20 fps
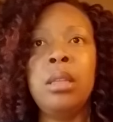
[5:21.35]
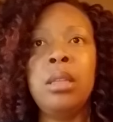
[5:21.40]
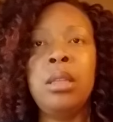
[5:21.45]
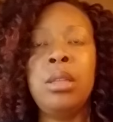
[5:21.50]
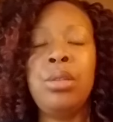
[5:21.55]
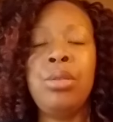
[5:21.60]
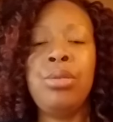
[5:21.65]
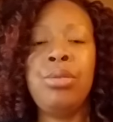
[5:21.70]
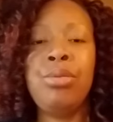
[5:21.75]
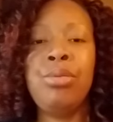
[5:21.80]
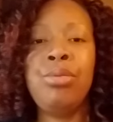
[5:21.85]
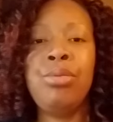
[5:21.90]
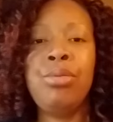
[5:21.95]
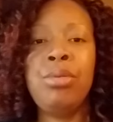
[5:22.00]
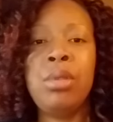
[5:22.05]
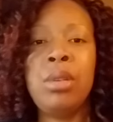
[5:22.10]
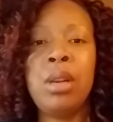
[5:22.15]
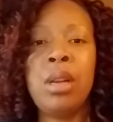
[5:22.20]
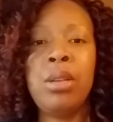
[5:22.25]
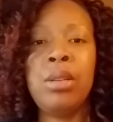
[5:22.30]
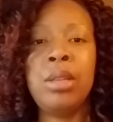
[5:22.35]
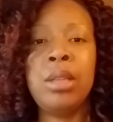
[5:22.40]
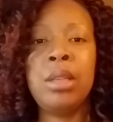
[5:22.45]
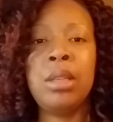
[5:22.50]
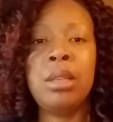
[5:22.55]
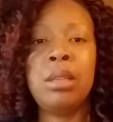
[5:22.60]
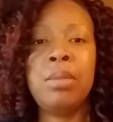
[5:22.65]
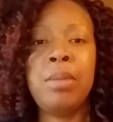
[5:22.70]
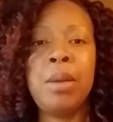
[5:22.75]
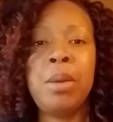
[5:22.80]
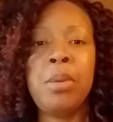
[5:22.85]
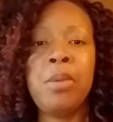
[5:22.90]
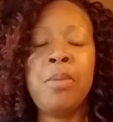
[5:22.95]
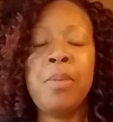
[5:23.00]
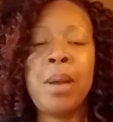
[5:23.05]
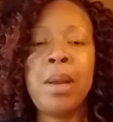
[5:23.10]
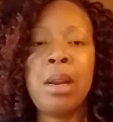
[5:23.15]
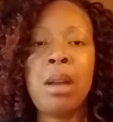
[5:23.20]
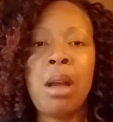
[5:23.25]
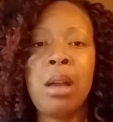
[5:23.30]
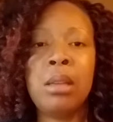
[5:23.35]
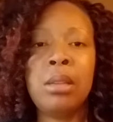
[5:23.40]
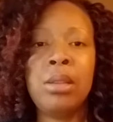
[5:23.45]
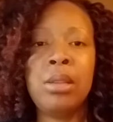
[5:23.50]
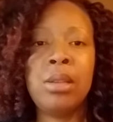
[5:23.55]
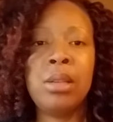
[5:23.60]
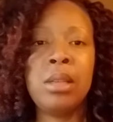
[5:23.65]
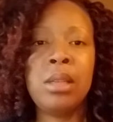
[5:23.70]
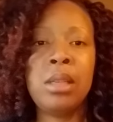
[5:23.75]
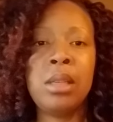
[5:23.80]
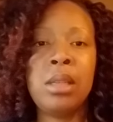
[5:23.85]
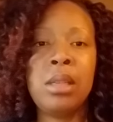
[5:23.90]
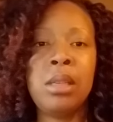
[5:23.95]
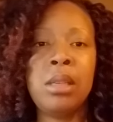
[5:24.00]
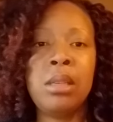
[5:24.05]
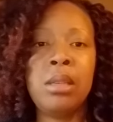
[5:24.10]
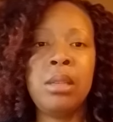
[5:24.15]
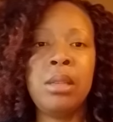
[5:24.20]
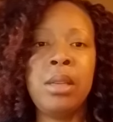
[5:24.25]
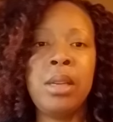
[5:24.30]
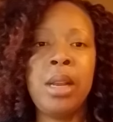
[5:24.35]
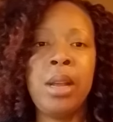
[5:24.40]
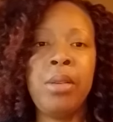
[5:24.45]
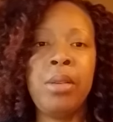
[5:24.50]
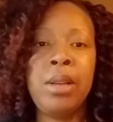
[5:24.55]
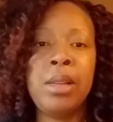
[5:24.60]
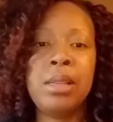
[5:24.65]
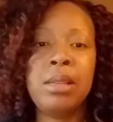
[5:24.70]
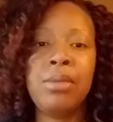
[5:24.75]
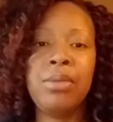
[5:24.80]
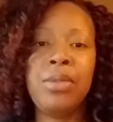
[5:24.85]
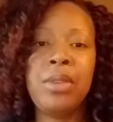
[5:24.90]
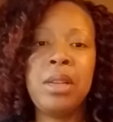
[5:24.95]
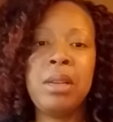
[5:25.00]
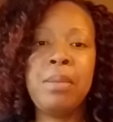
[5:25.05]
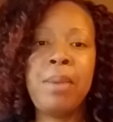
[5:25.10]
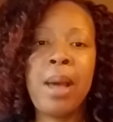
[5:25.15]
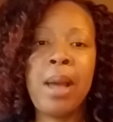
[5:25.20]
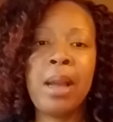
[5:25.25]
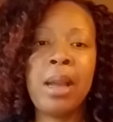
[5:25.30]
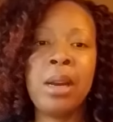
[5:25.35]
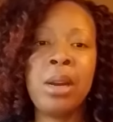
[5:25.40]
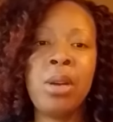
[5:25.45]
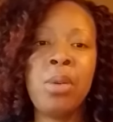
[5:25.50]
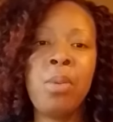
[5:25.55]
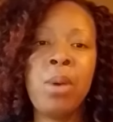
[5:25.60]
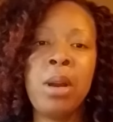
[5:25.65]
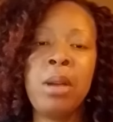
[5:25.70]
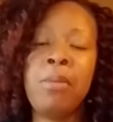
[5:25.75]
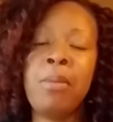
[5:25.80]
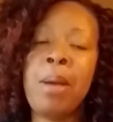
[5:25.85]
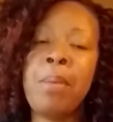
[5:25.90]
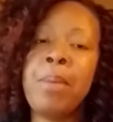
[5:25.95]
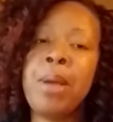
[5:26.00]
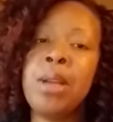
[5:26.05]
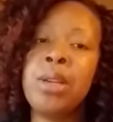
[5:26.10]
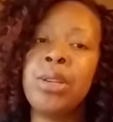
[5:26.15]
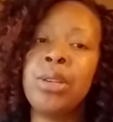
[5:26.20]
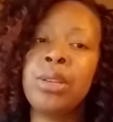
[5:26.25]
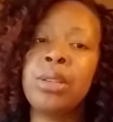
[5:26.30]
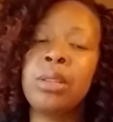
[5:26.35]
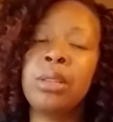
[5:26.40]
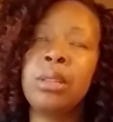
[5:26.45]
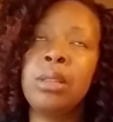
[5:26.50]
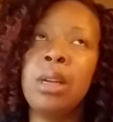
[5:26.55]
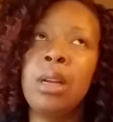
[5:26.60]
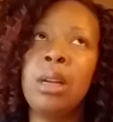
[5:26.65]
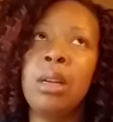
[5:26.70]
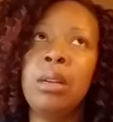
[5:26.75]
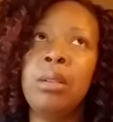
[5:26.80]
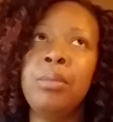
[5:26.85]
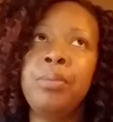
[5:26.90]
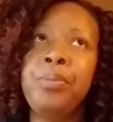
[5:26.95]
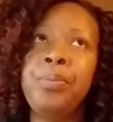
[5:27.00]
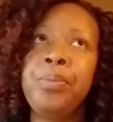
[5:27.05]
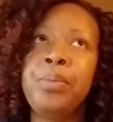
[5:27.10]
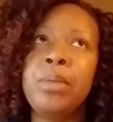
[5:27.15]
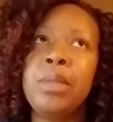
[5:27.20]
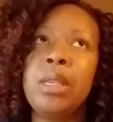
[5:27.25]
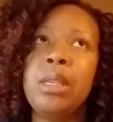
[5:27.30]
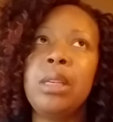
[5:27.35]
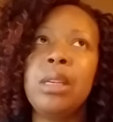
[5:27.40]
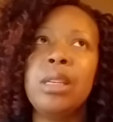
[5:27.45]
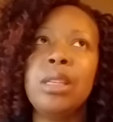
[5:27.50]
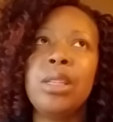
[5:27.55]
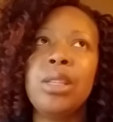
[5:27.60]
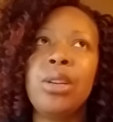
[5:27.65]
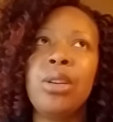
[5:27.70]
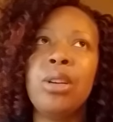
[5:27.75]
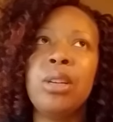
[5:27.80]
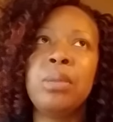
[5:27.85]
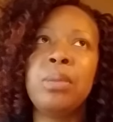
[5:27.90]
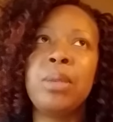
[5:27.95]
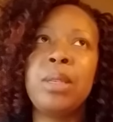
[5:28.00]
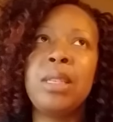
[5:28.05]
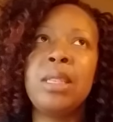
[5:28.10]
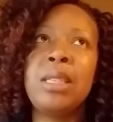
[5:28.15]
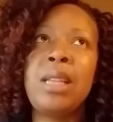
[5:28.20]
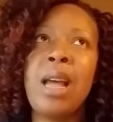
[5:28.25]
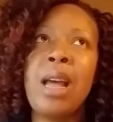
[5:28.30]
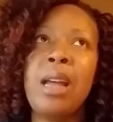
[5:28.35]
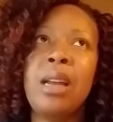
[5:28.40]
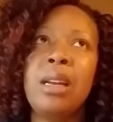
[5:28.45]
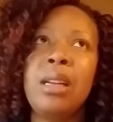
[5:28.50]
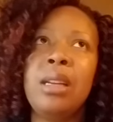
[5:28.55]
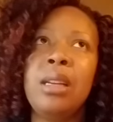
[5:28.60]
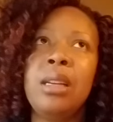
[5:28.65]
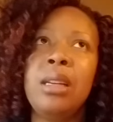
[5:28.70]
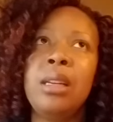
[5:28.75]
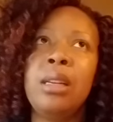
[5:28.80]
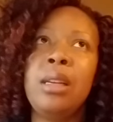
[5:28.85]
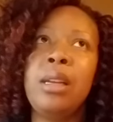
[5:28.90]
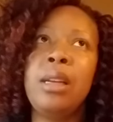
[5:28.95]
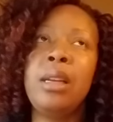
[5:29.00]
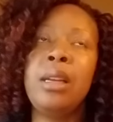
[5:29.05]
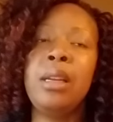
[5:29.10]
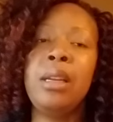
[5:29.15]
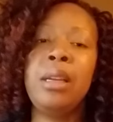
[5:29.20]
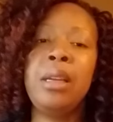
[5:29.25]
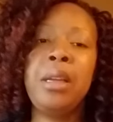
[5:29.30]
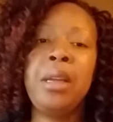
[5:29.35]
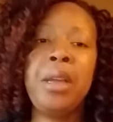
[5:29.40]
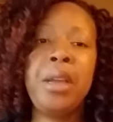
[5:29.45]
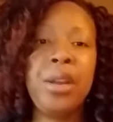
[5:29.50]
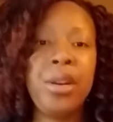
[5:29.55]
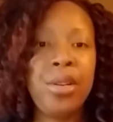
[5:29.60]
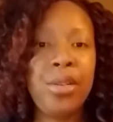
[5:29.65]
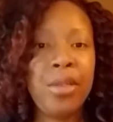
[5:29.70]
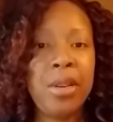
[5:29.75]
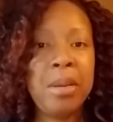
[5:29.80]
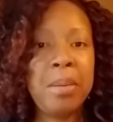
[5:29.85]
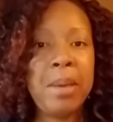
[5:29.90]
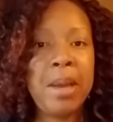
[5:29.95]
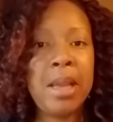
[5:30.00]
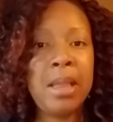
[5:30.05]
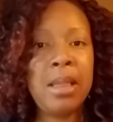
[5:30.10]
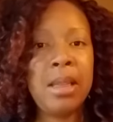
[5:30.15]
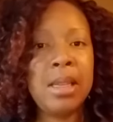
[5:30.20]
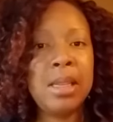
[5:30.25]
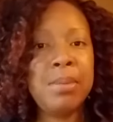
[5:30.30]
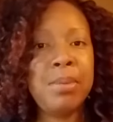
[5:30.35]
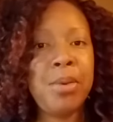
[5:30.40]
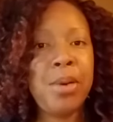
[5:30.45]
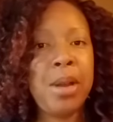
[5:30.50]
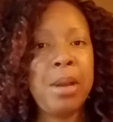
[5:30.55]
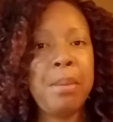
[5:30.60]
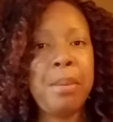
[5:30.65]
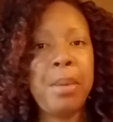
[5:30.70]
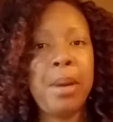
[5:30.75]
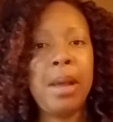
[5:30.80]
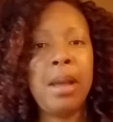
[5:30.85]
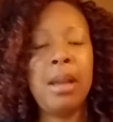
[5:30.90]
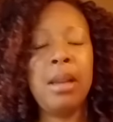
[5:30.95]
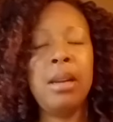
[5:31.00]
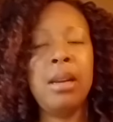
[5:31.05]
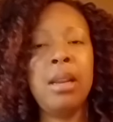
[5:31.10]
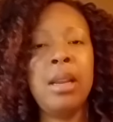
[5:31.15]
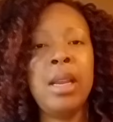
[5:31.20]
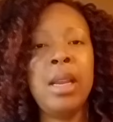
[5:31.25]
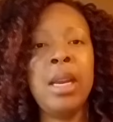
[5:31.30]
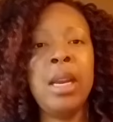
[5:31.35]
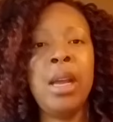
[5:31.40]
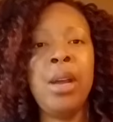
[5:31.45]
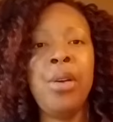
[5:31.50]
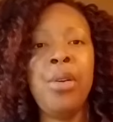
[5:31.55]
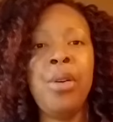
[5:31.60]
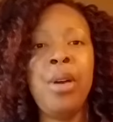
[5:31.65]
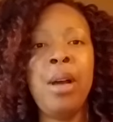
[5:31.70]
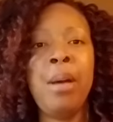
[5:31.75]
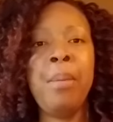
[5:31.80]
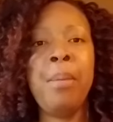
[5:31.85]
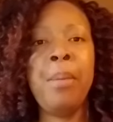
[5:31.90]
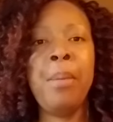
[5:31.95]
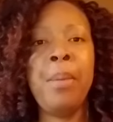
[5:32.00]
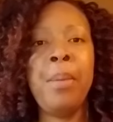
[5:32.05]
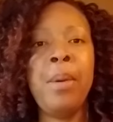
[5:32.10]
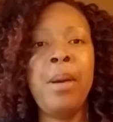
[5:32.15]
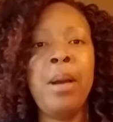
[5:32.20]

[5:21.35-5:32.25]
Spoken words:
to, you know, just speak with my doctors and, you know, get some feedback. I know one of my major concerns, which is not hindering me at this point, but, you know, I'm